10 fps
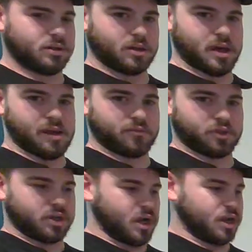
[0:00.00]
I have
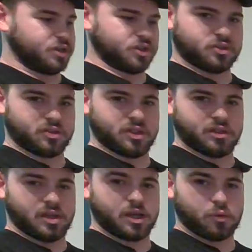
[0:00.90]
to consciously
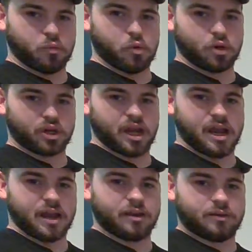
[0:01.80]
like work
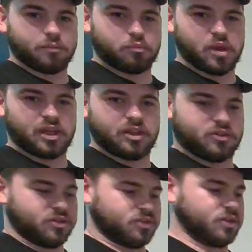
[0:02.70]
at making
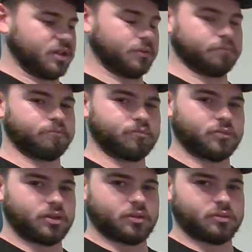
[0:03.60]
this thing
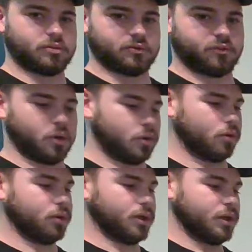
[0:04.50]

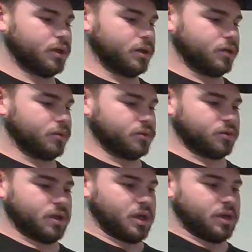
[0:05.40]
fall.
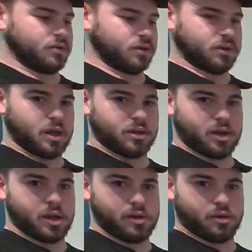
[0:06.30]
And
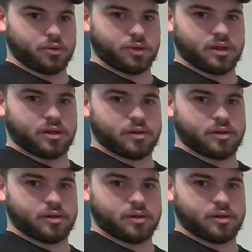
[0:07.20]
I know that